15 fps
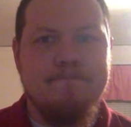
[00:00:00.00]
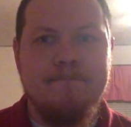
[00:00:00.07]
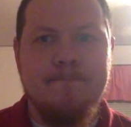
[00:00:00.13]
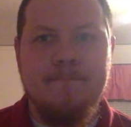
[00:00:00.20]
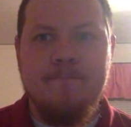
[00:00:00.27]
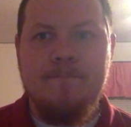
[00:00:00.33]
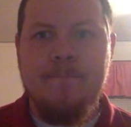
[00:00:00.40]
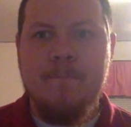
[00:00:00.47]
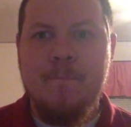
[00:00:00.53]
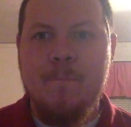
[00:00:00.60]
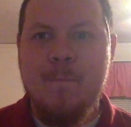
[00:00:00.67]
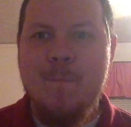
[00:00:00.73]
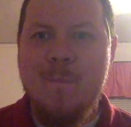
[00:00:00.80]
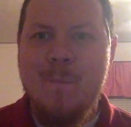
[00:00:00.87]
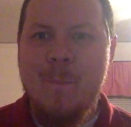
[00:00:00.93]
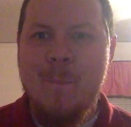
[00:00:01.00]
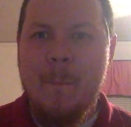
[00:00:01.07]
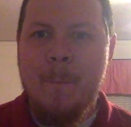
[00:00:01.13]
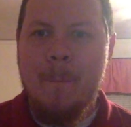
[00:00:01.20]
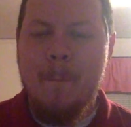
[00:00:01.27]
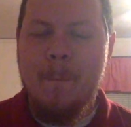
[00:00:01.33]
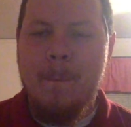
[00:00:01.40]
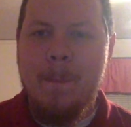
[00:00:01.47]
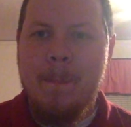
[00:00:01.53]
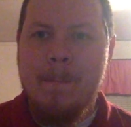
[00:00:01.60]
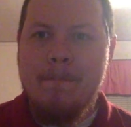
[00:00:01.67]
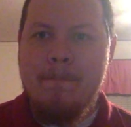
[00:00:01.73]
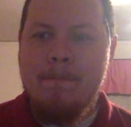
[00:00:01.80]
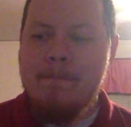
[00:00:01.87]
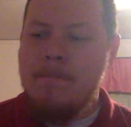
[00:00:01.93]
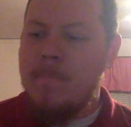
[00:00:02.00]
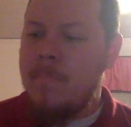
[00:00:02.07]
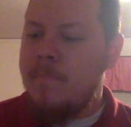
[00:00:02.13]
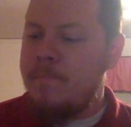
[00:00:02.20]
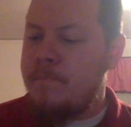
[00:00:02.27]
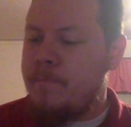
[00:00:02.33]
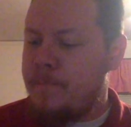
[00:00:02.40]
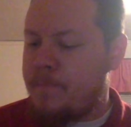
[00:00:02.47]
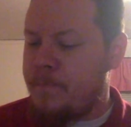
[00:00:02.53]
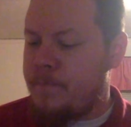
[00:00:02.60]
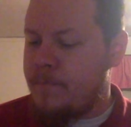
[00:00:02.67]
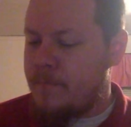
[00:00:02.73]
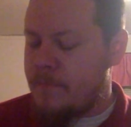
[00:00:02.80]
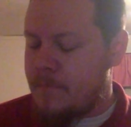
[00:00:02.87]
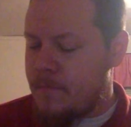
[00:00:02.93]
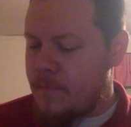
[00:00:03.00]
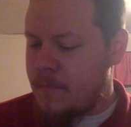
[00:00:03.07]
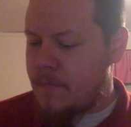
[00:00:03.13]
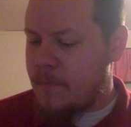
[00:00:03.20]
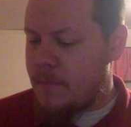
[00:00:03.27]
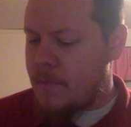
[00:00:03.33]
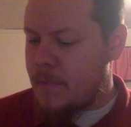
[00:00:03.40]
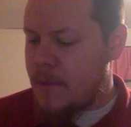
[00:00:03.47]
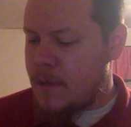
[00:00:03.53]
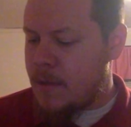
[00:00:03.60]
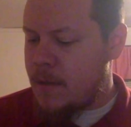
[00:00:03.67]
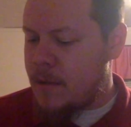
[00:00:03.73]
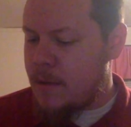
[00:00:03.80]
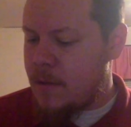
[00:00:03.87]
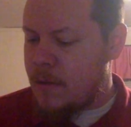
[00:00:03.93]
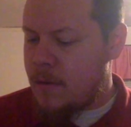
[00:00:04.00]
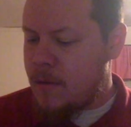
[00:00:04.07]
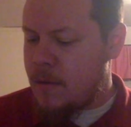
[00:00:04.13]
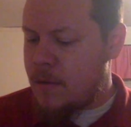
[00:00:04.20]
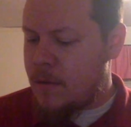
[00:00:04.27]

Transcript: (silence)